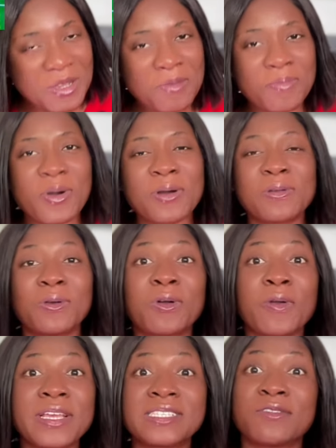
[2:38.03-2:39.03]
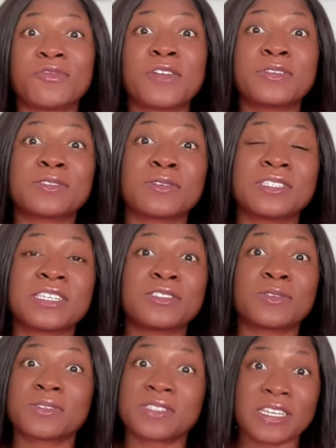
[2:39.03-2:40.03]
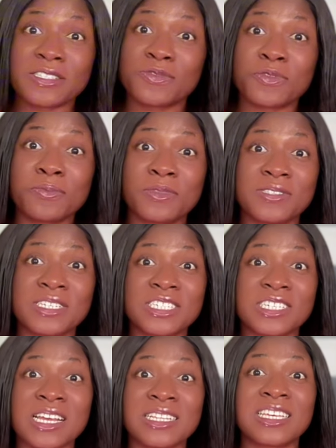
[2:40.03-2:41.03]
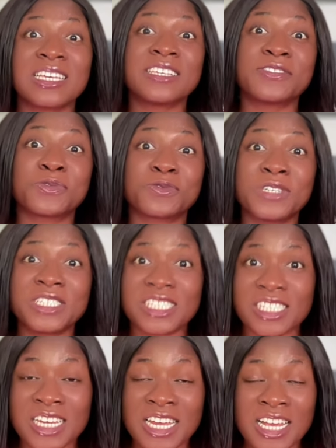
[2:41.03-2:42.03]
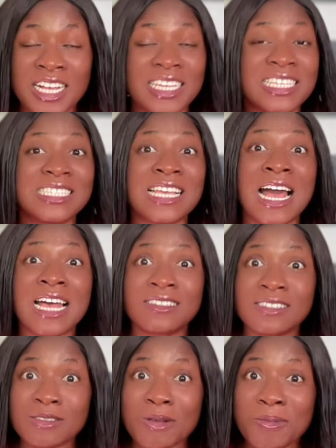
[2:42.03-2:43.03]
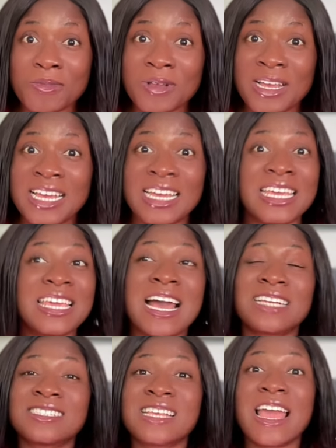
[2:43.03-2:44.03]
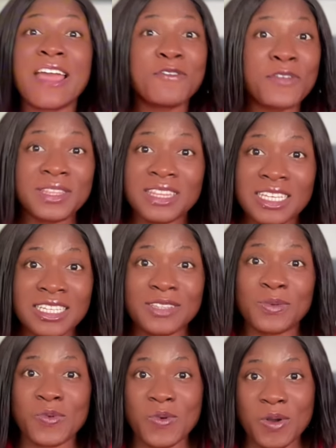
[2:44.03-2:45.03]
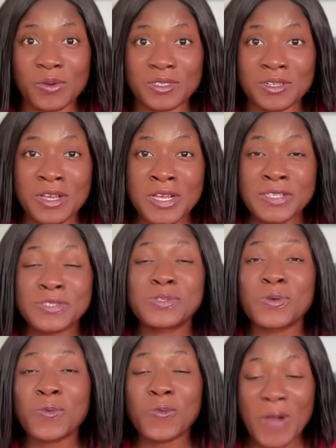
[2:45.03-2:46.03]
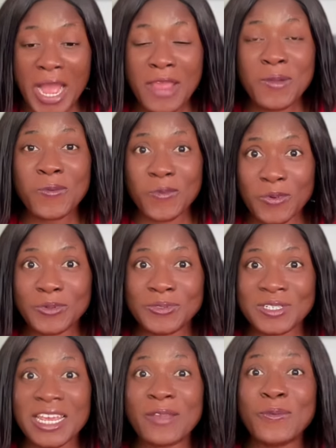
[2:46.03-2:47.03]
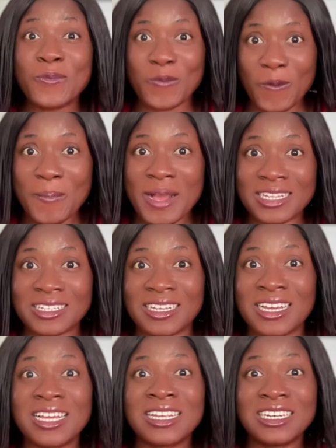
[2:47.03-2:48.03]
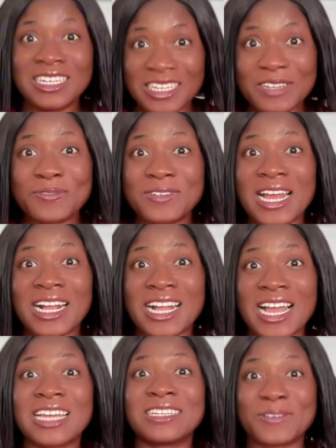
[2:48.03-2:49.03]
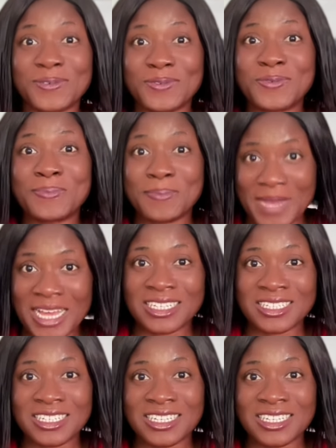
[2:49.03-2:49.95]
Paul Okoye is a successful musician. He is rich, he is handsome, he has everything in the world. So why would a woman leave that kind of man?